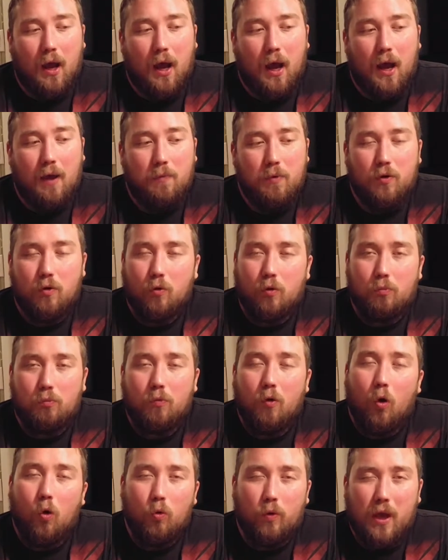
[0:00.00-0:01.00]

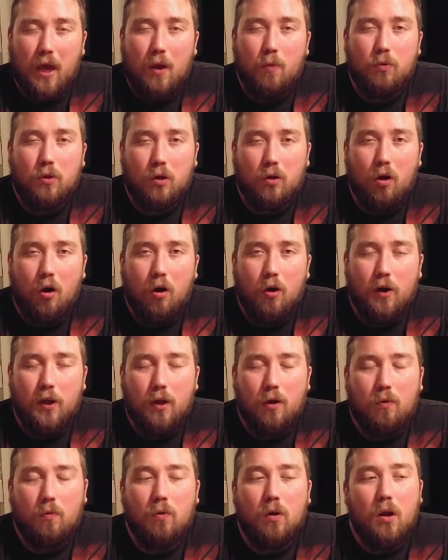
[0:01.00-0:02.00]
doing okay with the
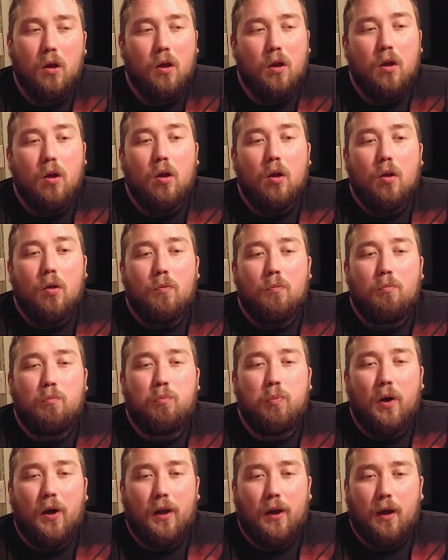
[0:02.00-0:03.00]
cardio,
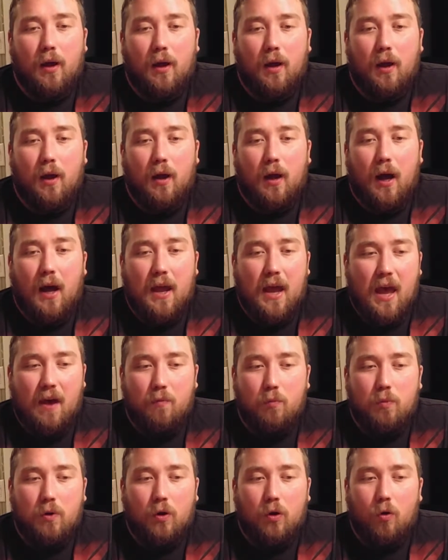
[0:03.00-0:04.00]
but I
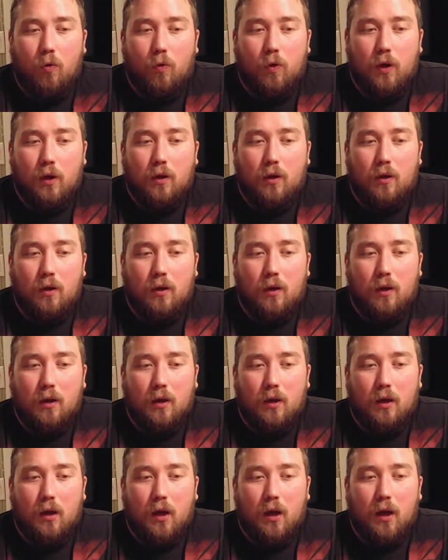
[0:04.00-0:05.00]
haven't been going
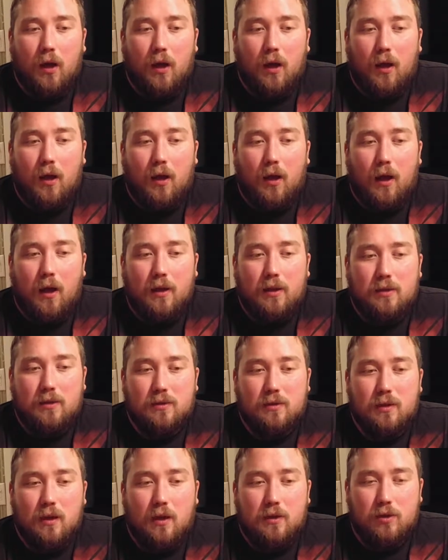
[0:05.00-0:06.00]

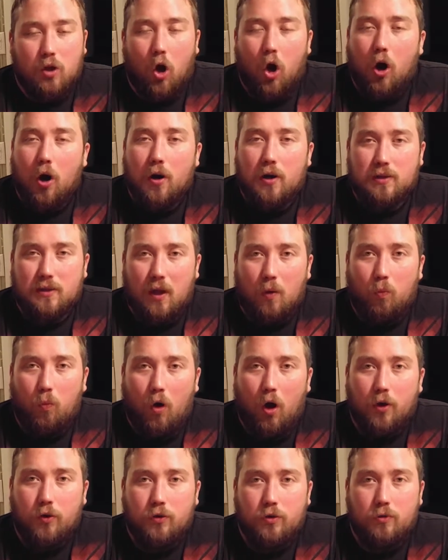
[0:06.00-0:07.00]
as hard as I
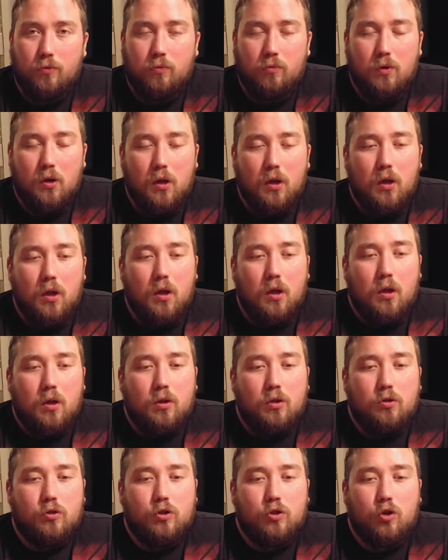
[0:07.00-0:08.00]
want to.
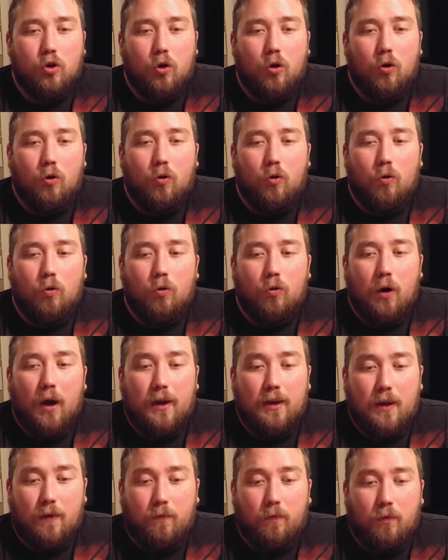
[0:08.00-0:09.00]
So
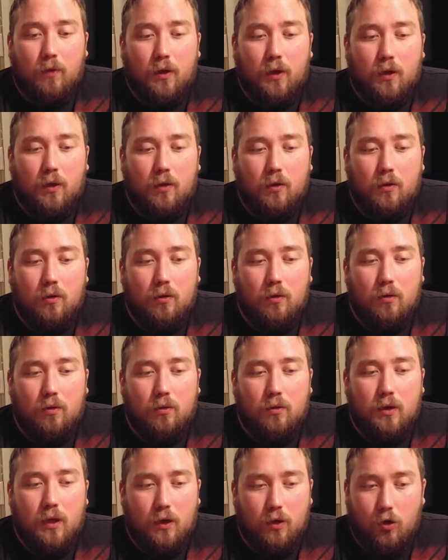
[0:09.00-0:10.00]
I definitely
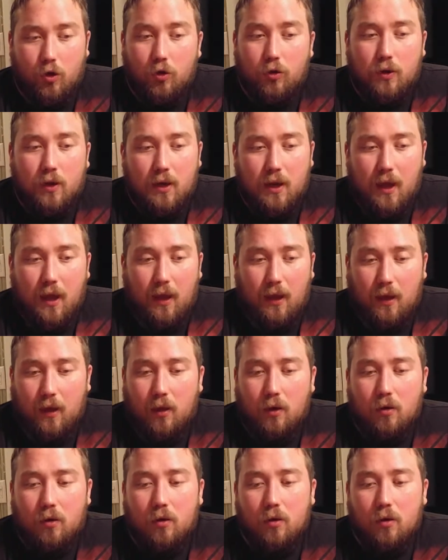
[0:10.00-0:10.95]
did good today,